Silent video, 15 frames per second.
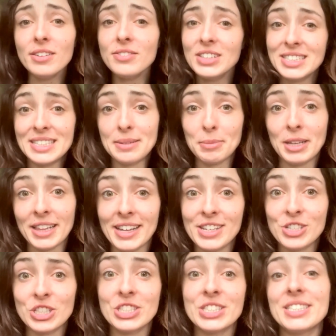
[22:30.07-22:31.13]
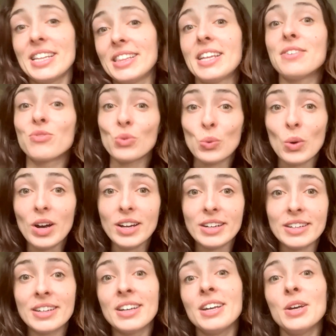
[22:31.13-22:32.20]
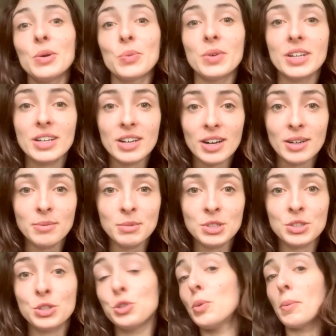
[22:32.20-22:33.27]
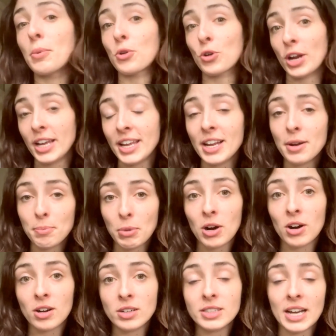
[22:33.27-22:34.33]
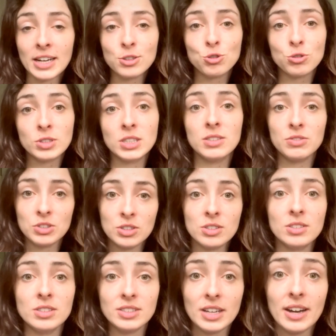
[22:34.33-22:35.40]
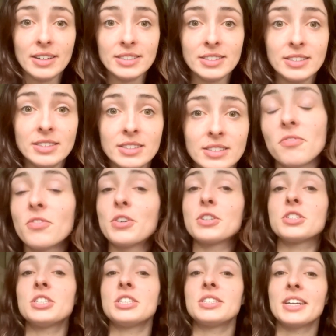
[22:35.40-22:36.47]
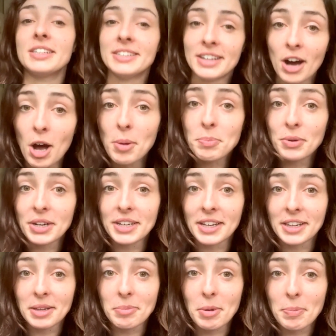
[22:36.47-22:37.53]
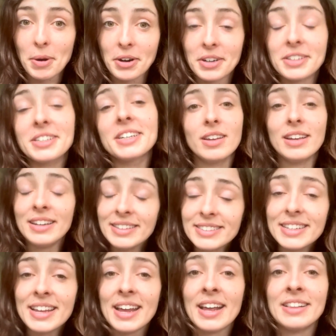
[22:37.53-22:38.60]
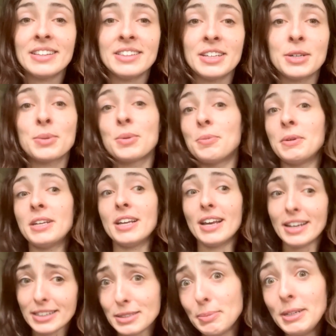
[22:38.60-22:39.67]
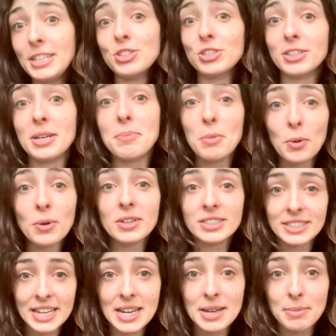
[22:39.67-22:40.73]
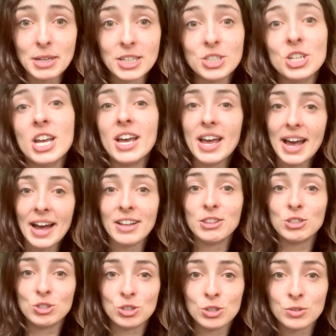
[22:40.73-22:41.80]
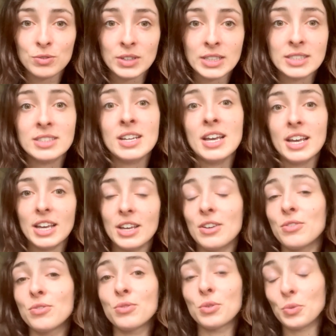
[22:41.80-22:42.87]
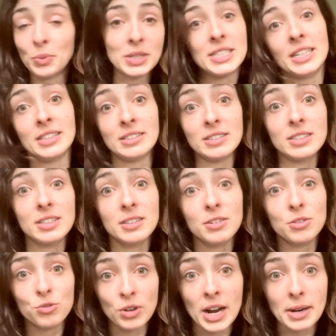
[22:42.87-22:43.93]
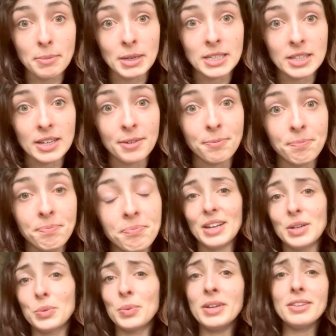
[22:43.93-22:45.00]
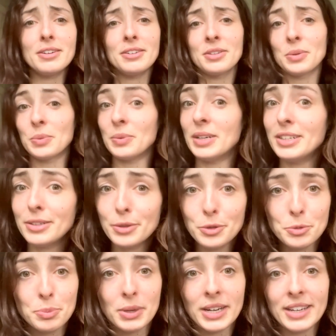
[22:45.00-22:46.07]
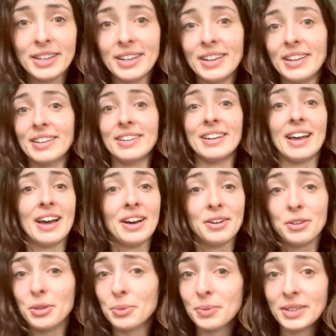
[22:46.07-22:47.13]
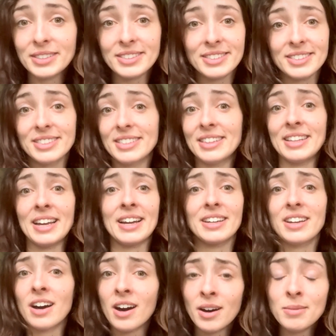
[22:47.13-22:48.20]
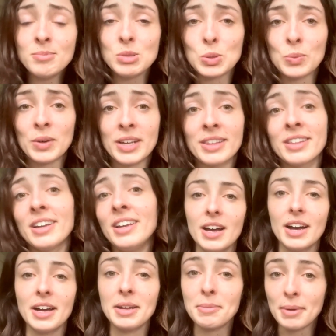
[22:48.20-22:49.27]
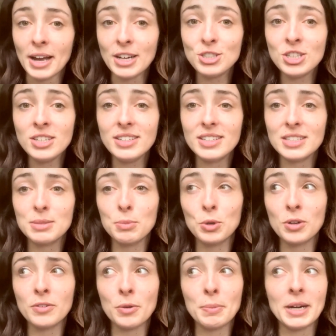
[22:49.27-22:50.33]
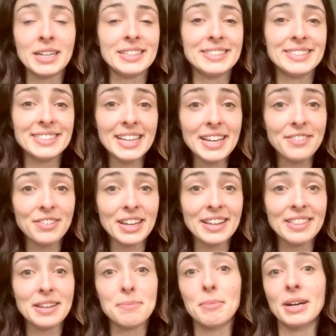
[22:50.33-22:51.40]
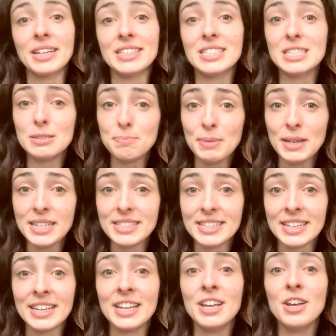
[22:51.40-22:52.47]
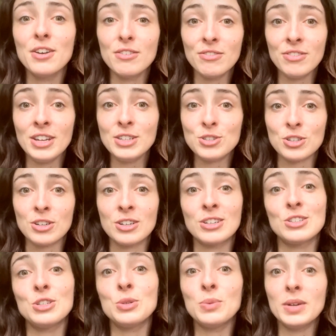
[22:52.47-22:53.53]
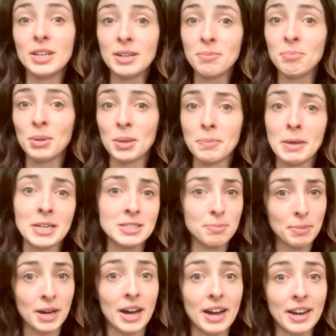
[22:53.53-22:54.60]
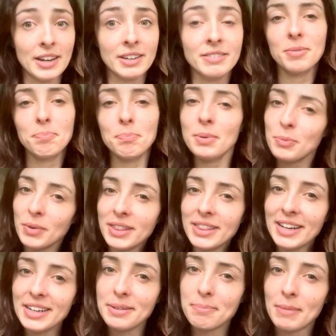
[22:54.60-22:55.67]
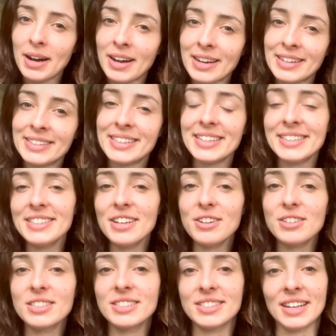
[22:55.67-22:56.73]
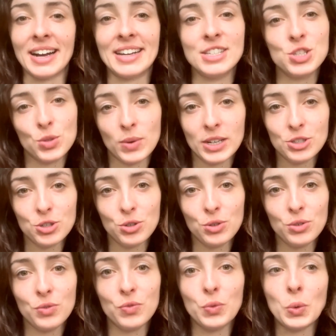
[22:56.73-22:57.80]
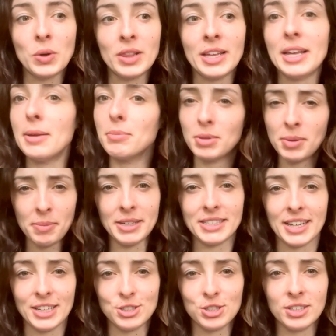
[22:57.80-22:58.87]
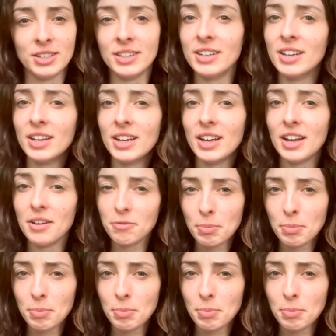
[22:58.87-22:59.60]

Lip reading: of the simulations that they've run when it comes to breaking apart asteroids of certain sizes versus not breaking them apart indicate that there would be exponentially more damage at the surface if we didn't fragment them. And with all the windows breaking and health risks that comes with, I imagine it's more of a money saving than money spending venture to implement Pi. But with that in mind, is there a size threshold for the implementation of